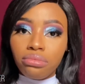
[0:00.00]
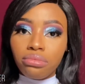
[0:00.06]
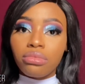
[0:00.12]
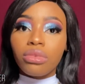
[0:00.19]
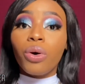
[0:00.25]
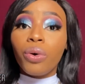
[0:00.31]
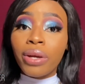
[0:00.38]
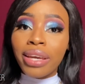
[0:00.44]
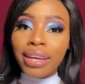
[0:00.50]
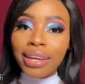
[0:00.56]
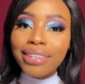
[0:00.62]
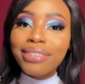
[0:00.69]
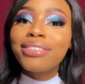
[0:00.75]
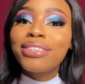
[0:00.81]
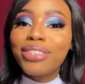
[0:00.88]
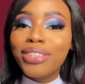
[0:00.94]

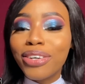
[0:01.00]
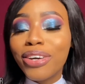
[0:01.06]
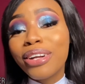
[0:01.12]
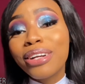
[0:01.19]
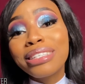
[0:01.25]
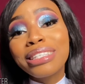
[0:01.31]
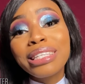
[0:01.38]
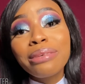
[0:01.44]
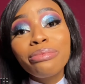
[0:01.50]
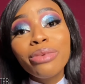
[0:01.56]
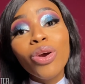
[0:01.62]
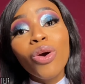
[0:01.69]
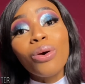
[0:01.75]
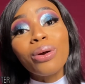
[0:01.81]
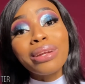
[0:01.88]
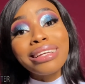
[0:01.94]
okay, you're gonna see me
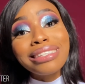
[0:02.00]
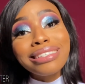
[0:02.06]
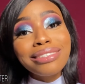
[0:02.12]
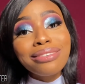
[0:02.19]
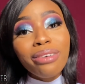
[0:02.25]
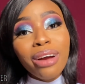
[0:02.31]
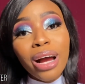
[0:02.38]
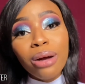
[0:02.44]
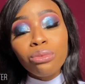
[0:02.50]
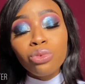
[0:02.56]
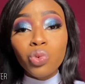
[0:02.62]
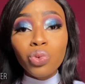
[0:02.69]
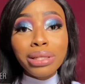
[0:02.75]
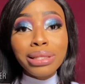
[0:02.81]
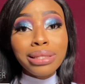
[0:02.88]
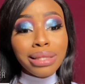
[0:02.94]
on Instagram,
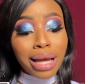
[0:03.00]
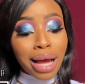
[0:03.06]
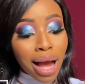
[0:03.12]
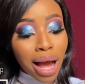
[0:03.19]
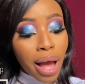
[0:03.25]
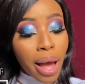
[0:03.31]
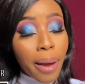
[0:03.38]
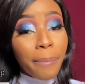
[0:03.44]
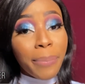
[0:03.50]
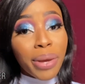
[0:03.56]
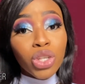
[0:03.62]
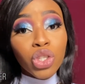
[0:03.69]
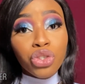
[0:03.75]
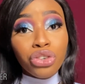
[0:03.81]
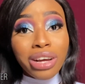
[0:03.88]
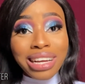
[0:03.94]
Twitter,
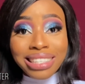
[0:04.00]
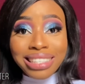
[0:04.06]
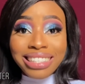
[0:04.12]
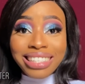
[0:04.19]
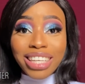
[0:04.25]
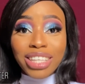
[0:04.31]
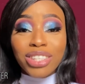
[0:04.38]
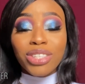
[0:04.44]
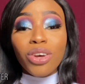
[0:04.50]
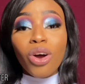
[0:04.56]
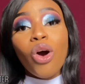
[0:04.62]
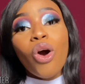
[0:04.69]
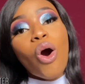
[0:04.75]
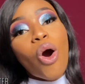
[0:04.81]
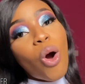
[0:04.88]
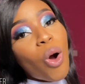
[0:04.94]
Pinterest,
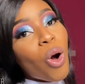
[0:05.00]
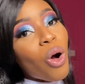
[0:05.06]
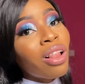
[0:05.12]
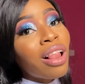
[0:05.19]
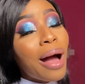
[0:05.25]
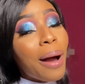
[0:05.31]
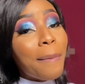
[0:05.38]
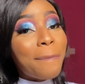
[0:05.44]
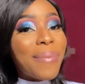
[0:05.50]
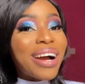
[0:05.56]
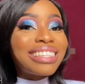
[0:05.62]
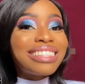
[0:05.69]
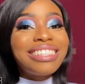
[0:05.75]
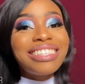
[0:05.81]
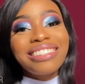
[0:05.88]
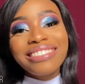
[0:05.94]
TikTok, all
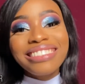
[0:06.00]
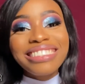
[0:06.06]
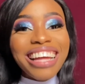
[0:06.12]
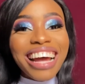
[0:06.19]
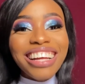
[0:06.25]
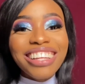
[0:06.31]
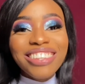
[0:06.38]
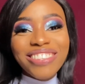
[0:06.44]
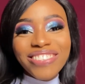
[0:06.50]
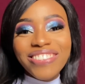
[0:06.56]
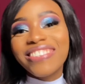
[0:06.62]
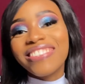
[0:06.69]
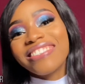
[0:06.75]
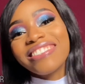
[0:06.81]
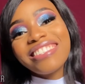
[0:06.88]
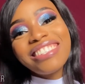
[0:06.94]

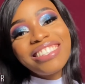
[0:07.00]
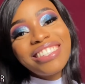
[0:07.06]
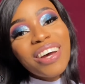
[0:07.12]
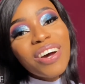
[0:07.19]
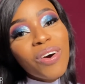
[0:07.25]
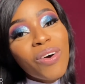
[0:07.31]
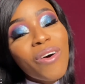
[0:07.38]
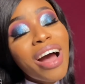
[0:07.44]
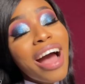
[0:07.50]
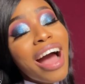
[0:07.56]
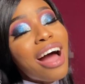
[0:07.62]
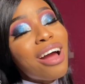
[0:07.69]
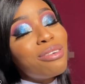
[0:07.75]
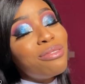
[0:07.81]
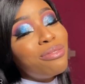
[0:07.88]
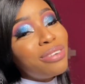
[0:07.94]
Mathildaduku. So
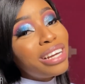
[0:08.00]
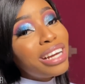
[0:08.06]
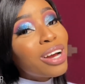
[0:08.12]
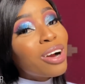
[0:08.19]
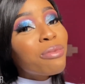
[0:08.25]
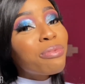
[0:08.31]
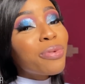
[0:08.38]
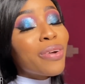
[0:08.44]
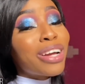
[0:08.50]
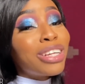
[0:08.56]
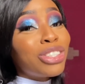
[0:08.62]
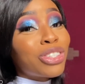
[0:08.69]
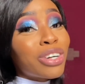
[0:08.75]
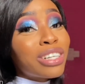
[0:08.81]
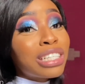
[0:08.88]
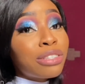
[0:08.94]
I really hope you
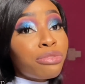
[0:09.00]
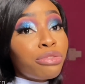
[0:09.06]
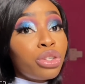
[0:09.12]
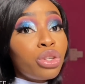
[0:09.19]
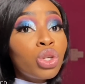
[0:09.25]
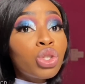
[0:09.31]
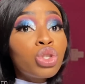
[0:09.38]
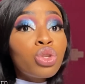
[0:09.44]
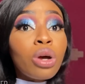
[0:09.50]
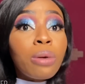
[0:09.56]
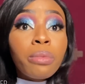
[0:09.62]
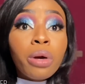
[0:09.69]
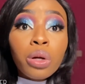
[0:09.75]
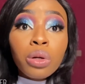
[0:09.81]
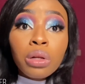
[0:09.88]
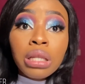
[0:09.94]
enjoyed this video, so I'm
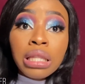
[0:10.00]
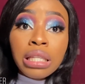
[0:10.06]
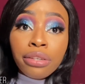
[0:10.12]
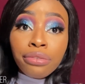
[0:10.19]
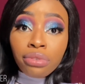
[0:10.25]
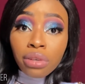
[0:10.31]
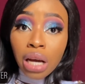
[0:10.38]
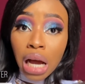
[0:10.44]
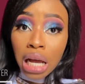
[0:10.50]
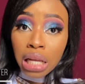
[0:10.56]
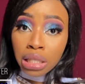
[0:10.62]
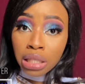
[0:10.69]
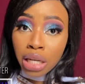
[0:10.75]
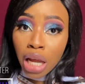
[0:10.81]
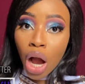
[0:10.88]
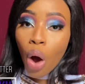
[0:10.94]
gonna leave you
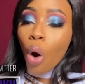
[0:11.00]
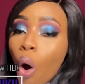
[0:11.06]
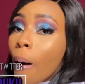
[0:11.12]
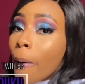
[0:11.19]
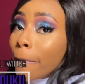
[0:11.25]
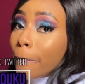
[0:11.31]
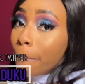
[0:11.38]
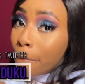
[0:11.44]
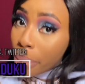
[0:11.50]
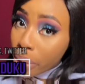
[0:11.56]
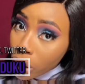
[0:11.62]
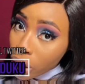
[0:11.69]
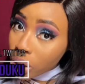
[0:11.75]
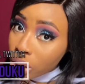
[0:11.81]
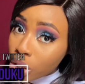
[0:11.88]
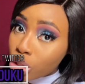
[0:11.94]
guys now,
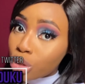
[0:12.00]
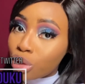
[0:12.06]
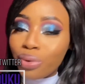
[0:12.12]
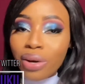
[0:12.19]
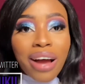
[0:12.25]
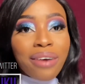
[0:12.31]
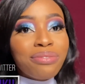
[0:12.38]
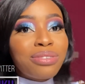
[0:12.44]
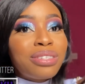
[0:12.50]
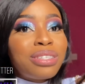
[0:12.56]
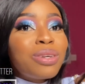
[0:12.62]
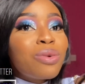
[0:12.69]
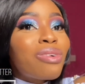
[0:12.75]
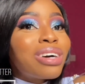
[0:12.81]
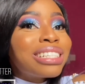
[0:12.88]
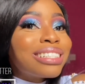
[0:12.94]
but you have to
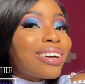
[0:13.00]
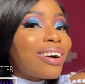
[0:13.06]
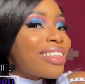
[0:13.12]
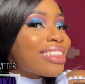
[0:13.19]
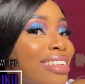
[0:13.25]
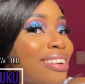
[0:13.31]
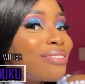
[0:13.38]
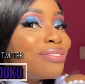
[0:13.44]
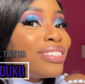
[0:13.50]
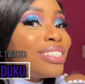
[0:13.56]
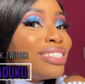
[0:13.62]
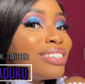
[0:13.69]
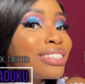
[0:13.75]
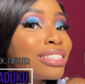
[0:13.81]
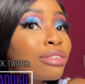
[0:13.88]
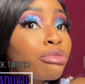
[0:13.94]
still watch other
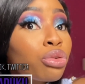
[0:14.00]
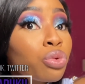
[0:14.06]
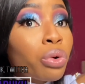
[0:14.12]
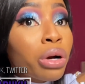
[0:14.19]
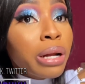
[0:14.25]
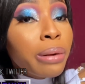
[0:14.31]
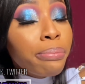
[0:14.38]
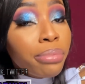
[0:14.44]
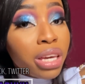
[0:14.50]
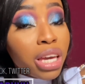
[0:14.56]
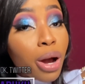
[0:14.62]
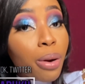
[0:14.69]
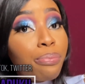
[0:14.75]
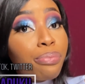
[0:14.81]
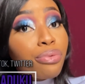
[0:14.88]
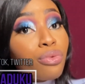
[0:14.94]
videos if you want to be a
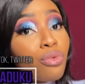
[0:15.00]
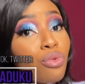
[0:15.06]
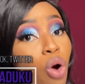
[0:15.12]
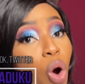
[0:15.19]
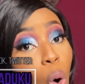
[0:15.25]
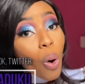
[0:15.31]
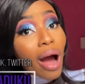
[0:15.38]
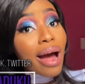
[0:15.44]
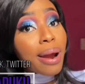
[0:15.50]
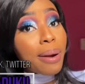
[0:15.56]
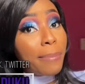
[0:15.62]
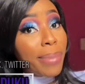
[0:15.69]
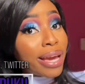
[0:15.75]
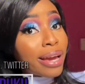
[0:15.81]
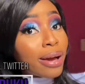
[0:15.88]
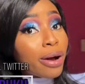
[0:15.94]
pro at
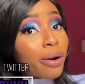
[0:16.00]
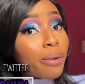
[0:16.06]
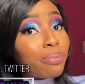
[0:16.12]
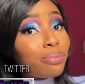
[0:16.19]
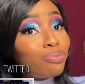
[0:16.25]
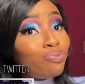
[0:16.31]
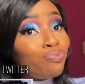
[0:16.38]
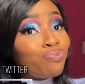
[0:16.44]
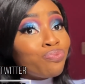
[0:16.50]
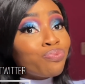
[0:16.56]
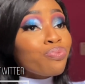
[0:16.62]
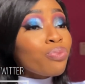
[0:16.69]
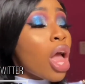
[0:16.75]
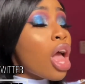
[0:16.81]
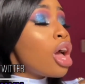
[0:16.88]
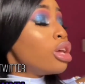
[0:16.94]
makeup.
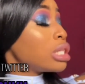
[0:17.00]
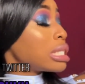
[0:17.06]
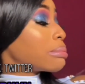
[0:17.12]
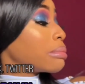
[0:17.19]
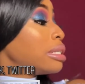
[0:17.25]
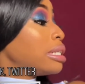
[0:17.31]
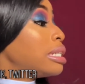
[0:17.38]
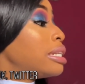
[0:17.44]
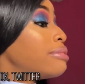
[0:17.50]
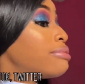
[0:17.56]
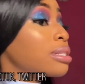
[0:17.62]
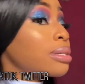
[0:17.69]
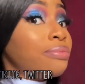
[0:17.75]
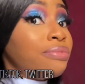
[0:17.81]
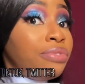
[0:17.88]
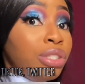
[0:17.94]
So I'm gonna leave
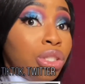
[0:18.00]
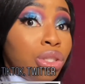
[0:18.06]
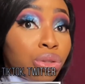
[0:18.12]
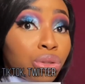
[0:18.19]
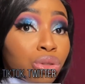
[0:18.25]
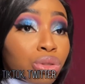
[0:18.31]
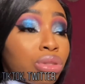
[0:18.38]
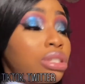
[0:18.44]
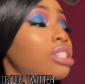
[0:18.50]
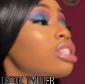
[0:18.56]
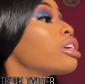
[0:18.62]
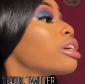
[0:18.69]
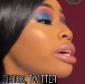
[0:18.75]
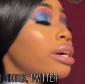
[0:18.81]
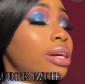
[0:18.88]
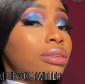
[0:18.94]
some videos
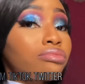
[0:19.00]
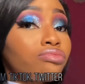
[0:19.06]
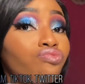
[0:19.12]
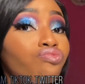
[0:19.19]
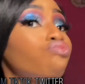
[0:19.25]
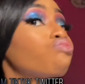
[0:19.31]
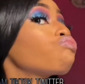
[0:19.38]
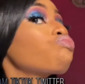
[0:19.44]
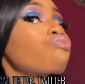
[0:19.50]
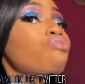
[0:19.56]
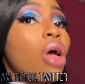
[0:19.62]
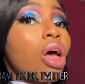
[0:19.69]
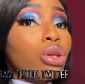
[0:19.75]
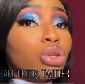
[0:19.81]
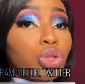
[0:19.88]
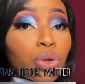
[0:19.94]
here
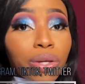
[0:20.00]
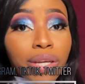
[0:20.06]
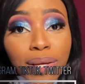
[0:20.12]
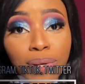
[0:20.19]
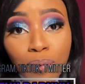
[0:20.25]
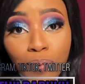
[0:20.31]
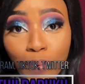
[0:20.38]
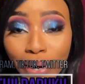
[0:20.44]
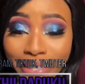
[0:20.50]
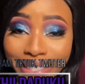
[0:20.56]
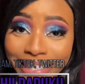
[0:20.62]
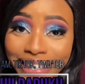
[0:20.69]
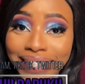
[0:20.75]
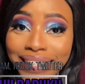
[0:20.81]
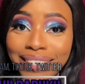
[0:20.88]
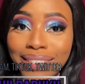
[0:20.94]
so you can watch
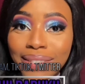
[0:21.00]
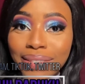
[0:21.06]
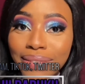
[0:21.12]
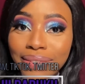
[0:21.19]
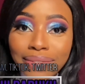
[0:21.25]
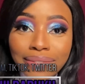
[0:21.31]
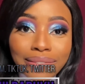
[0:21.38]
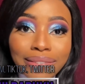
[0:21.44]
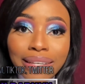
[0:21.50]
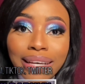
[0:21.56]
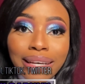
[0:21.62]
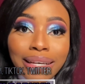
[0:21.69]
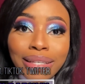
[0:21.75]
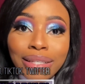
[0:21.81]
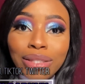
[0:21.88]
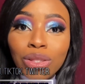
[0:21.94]
it. So
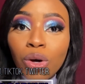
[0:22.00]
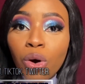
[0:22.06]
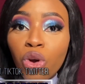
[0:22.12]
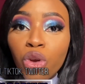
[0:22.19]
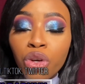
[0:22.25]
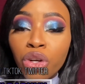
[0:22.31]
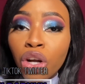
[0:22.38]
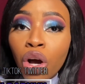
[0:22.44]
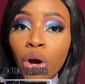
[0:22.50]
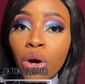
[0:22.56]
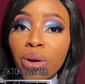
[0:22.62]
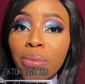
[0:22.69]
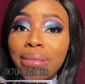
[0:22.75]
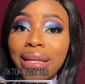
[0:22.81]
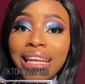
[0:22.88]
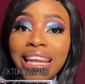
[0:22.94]
no, you're not gonna
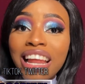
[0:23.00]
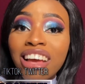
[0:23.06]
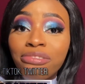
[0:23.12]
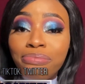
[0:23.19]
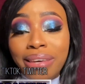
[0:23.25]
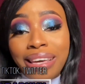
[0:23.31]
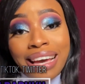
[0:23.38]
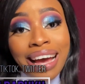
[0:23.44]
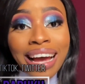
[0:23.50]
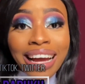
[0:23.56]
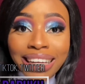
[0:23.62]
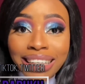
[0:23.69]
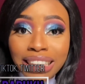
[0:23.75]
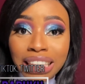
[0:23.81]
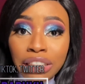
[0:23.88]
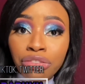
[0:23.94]
be left
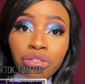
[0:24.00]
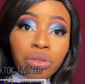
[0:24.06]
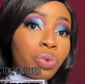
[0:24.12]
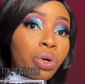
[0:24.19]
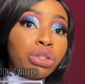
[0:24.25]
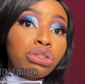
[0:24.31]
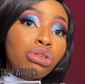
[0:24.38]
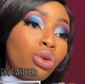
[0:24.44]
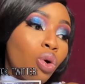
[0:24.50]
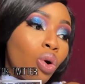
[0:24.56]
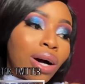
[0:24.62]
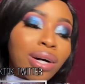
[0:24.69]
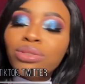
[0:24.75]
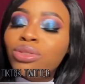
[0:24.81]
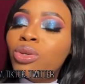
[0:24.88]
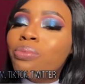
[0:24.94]
behind. If you want to go
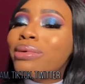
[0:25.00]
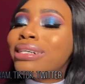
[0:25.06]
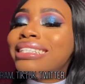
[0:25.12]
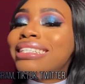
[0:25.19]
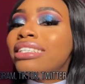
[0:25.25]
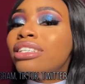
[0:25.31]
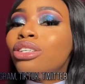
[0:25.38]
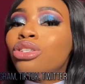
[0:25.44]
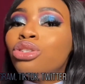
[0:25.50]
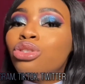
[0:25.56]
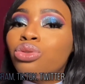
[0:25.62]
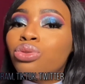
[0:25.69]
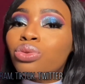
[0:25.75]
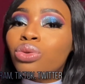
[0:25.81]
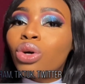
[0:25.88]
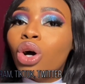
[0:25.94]
out, nobody needs
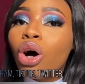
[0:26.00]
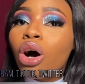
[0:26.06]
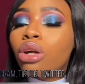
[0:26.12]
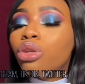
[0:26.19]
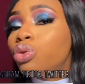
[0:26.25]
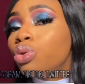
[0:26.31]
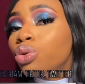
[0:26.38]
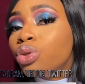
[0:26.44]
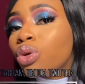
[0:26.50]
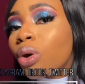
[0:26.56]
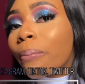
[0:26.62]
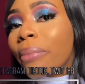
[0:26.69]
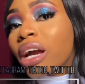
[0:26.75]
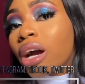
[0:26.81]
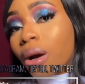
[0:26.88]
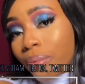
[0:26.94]
to do your
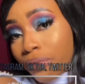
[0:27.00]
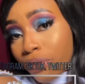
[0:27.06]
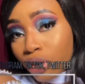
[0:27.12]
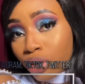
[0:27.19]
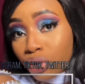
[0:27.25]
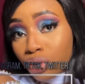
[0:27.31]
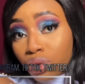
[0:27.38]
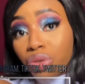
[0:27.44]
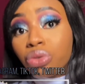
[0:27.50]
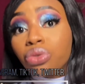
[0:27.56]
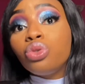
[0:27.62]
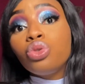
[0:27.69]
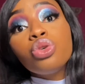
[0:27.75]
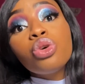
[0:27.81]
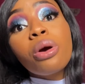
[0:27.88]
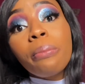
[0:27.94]
makeup for you. You
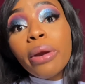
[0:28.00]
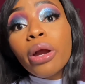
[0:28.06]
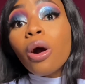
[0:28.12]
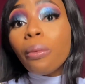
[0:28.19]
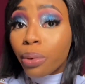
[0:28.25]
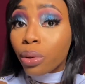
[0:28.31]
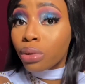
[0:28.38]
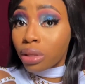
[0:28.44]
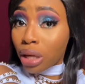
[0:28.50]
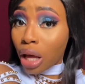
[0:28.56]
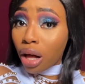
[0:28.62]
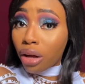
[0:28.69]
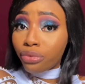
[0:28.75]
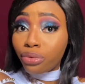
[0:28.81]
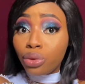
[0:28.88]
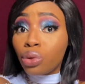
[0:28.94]
do your makeup
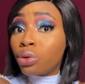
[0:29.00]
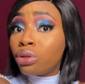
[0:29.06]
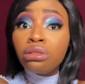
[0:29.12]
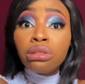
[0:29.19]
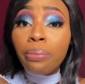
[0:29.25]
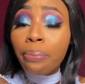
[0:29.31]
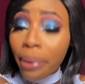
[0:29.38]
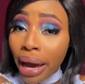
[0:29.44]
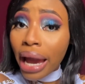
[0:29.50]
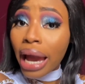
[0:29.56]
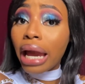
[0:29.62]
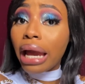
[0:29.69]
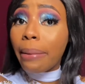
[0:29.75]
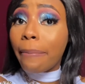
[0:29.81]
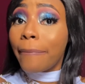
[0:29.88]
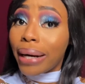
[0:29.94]
yourself. You don't need to
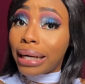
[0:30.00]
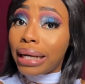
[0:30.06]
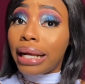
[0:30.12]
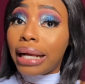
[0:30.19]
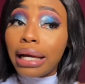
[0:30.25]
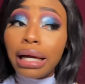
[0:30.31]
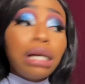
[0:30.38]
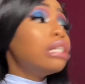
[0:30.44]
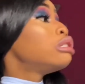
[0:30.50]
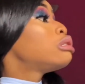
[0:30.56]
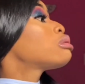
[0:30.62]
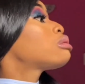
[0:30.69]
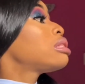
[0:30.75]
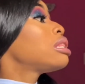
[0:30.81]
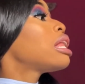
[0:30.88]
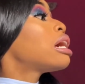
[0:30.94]
pay money.
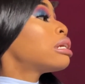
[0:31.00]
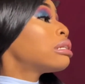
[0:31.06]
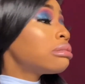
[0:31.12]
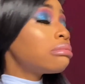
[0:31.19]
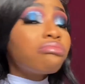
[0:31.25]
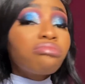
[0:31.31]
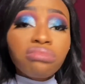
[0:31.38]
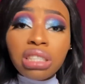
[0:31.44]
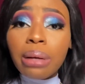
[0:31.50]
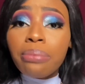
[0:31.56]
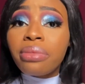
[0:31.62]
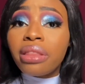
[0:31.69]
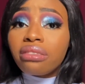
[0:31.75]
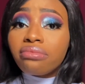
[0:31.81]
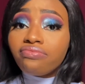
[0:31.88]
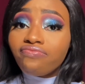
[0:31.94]
Just learn
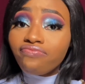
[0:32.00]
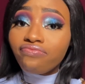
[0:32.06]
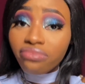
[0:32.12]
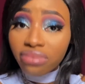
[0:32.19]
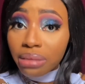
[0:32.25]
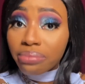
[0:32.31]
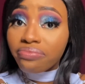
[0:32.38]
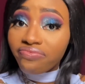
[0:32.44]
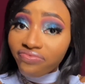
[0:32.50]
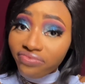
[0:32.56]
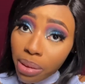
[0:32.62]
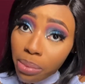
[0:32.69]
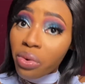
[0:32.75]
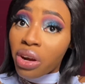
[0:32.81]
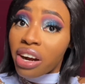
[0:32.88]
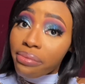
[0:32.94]
something
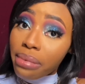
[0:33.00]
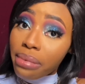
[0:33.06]
from one of my